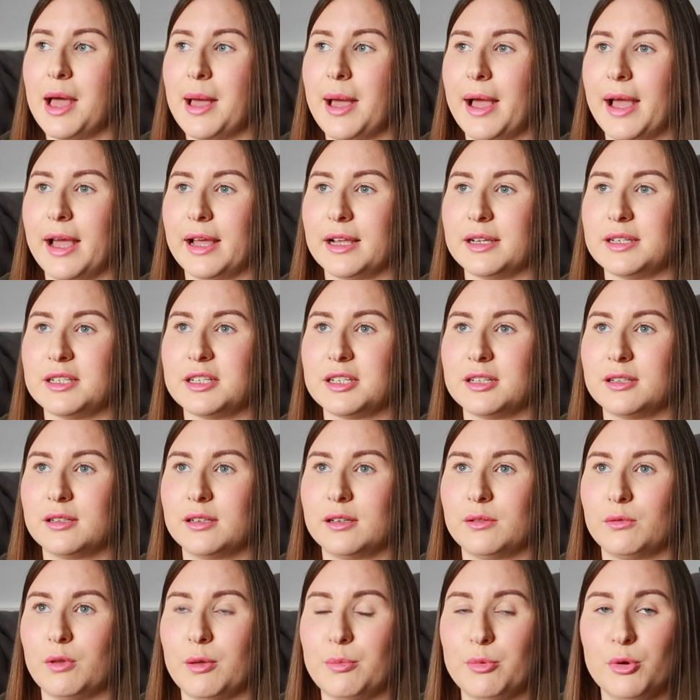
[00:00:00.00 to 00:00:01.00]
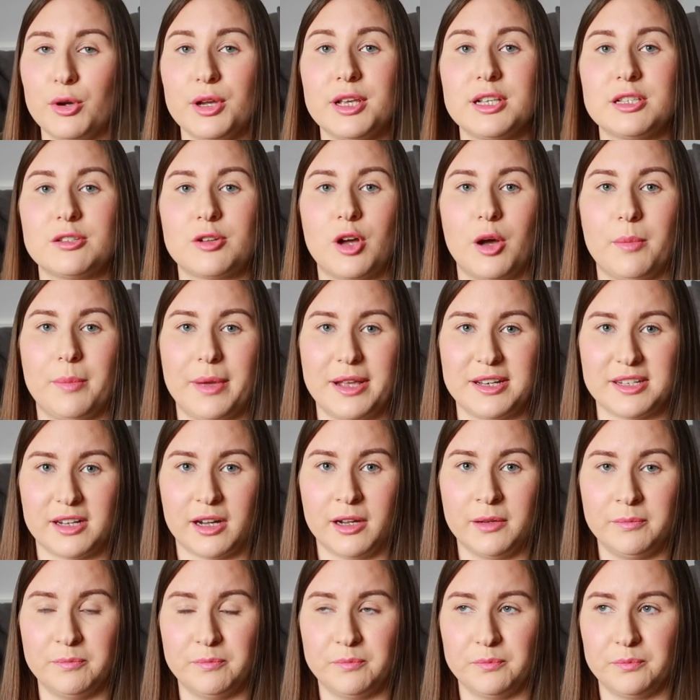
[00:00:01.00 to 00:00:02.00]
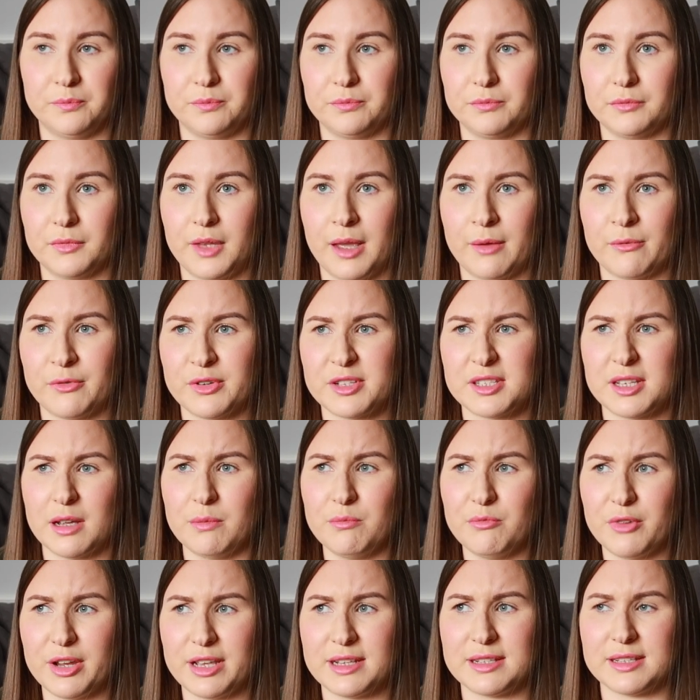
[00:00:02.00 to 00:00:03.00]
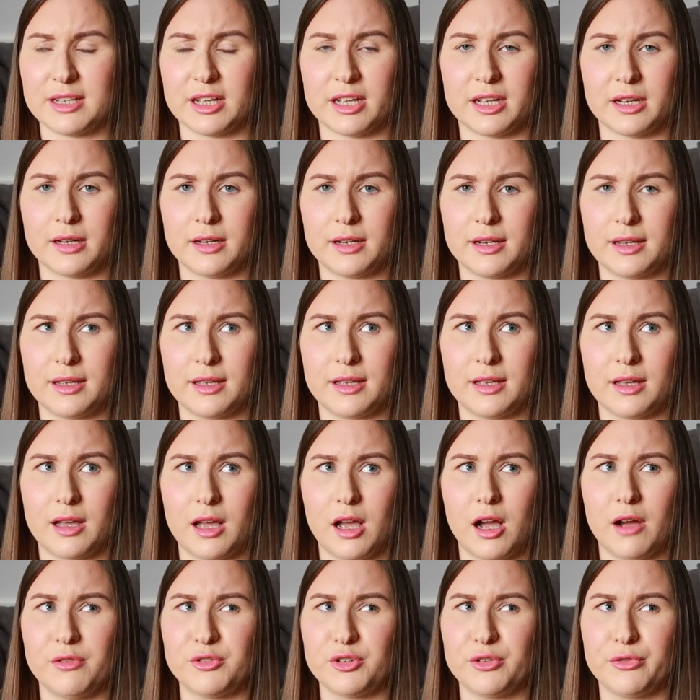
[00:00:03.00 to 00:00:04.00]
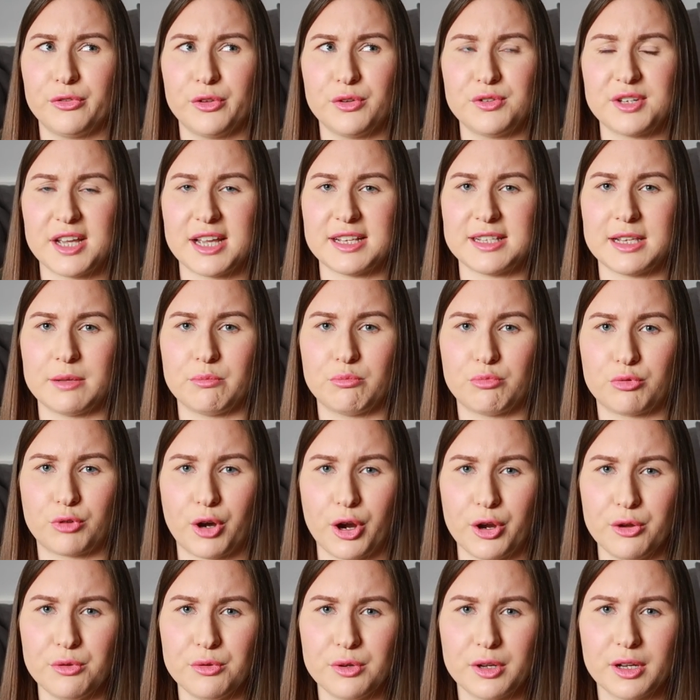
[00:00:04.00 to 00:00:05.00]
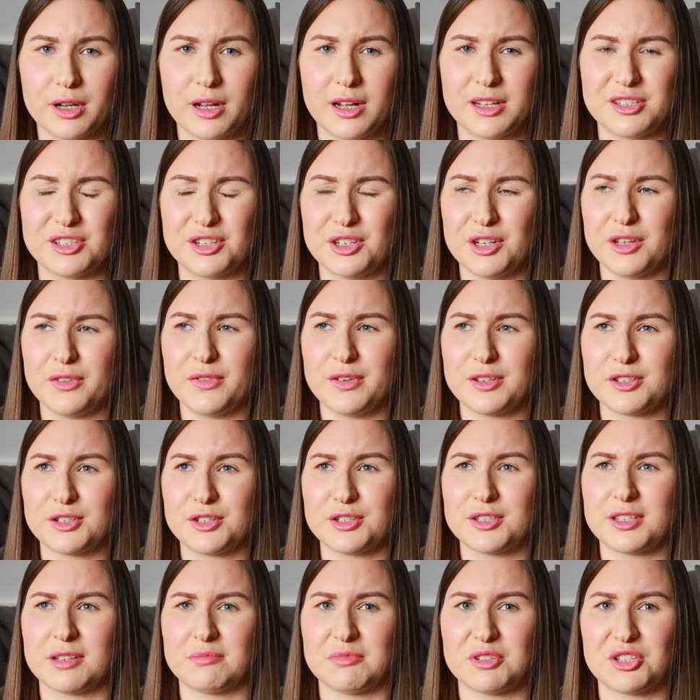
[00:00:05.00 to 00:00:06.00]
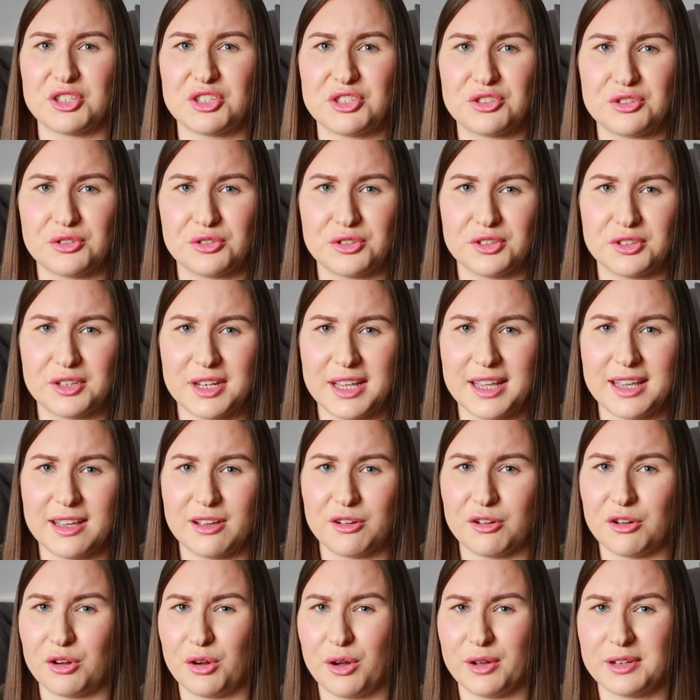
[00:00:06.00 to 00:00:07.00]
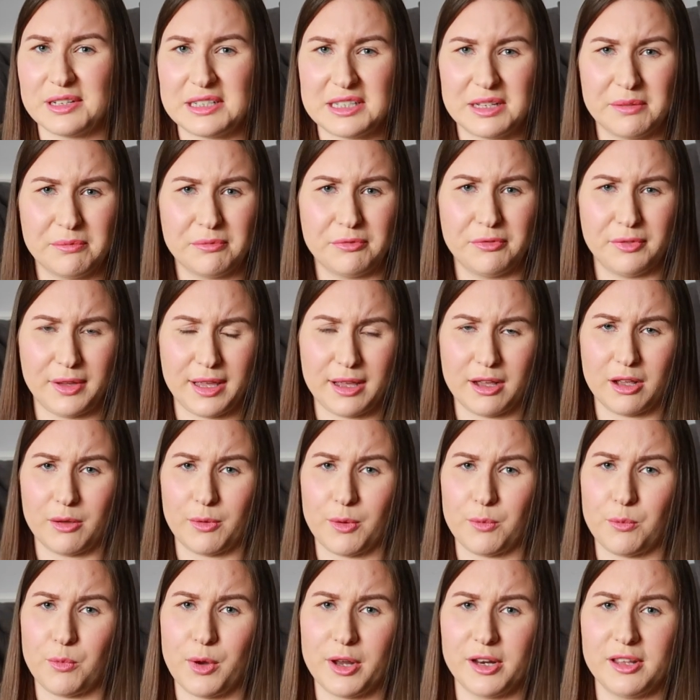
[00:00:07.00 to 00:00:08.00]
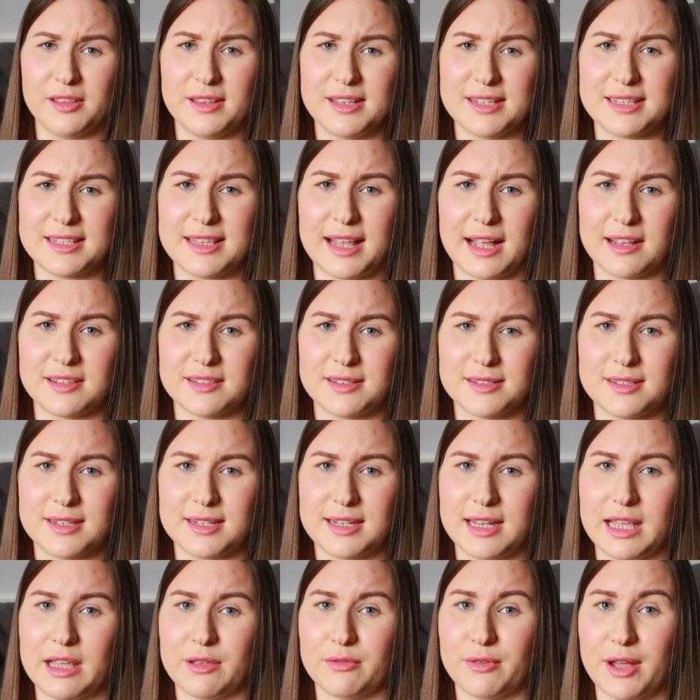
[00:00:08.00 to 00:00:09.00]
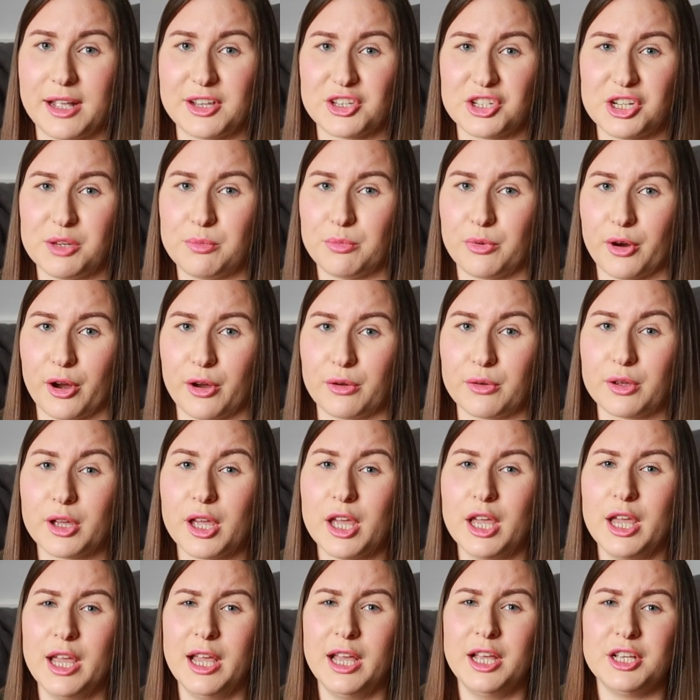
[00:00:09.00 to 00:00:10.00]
And we put his cot bed up. And for some reason, after a few days, it broke. I don't know if it's because someone stood on it or something, but one of the slats underneath actually broke.